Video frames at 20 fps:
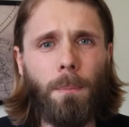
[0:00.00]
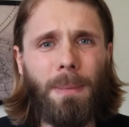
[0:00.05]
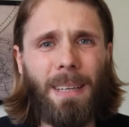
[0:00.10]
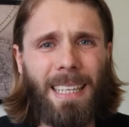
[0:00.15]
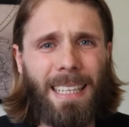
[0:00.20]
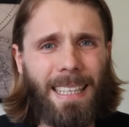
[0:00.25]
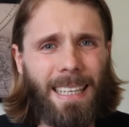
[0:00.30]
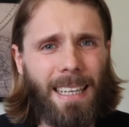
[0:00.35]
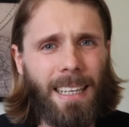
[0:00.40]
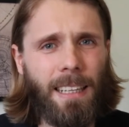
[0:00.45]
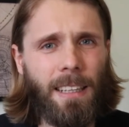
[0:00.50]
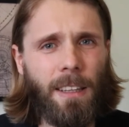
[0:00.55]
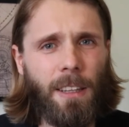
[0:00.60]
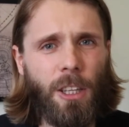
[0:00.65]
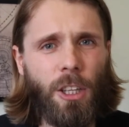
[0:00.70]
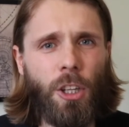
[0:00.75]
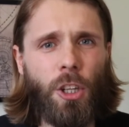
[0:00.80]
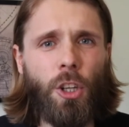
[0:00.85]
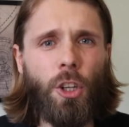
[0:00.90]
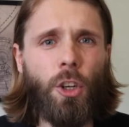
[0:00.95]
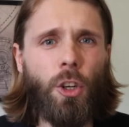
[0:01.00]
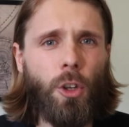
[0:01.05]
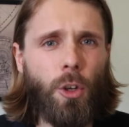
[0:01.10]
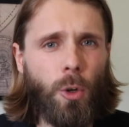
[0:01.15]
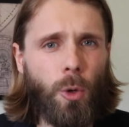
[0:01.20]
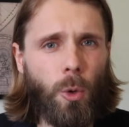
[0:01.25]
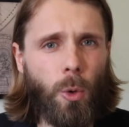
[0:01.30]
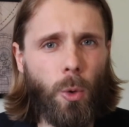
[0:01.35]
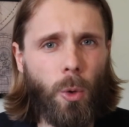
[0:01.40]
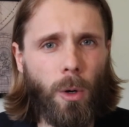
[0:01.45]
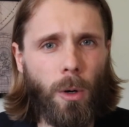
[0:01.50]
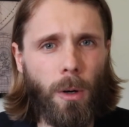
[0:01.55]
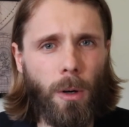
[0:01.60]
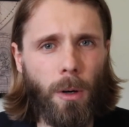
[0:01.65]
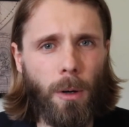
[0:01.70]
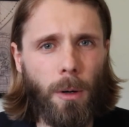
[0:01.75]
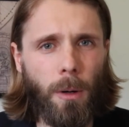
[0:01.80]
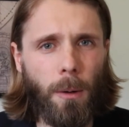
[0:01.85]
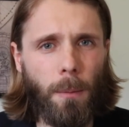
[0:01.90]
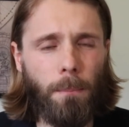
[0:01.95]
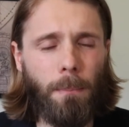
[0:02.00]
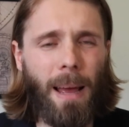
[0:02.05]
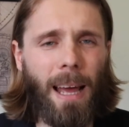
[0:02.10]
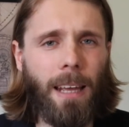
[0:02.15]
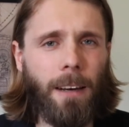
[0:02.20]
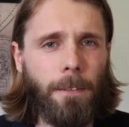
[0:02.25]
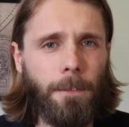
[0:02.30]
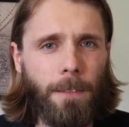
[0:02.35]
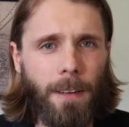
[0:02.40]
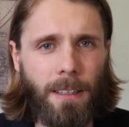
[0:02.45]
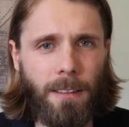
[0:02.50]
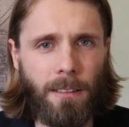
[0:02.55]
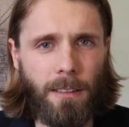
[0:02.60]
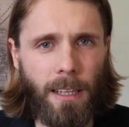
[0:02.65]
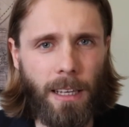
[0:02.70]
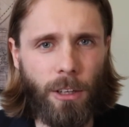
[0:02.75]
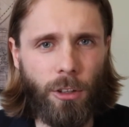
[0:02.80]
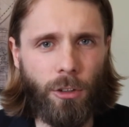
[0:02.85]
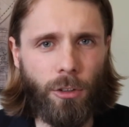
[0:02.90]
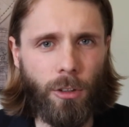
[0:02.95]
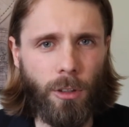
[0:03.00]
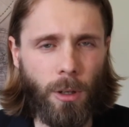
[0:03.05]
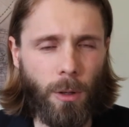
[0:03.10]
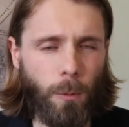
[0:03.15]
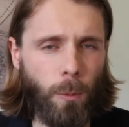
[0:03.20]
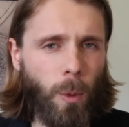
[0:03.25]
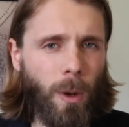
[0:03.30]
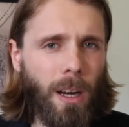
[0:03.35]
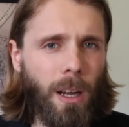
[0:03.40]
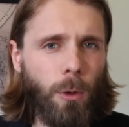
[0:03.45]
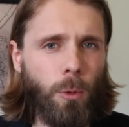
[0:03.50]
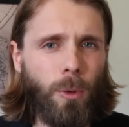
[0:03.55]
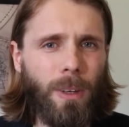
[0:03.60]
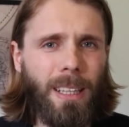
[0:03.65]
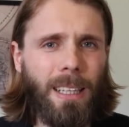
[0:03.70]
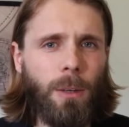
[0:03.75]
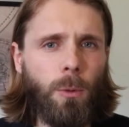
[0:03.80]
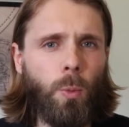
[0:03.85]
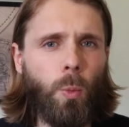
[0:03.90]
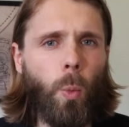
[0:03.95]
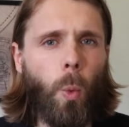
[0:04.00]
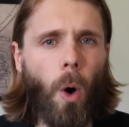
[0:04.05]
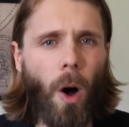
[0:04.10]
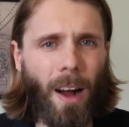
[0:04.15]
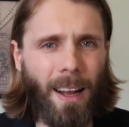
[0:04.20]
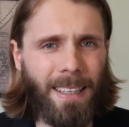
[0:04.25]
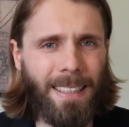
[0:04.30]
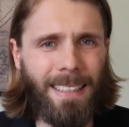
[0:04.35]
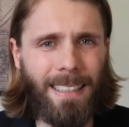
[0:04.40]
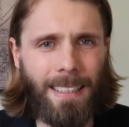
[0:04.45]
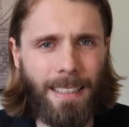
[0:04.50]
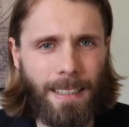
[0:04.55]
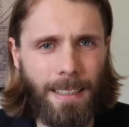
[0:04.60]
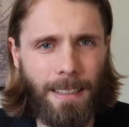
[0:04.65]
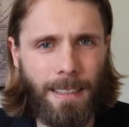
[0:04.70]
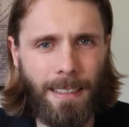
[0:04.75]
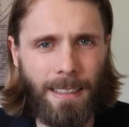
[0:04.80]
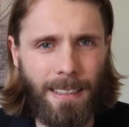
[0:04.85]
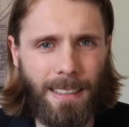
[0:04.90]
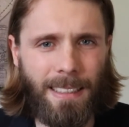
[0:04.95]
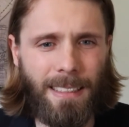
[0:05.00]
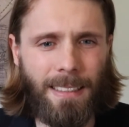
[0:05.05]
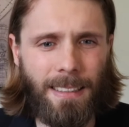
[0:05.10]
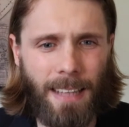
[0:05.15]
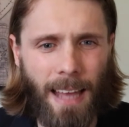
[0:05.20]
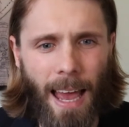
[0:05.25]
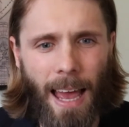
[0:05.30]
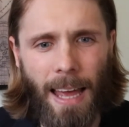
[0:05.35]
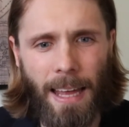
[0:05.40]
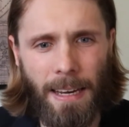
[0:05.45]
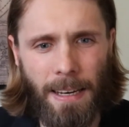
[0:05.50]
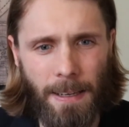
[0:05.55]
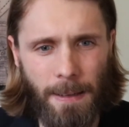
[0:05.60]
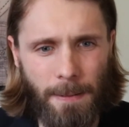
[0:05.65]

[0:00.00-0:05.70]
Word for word: begin the new manifestation of what I really wanted instead.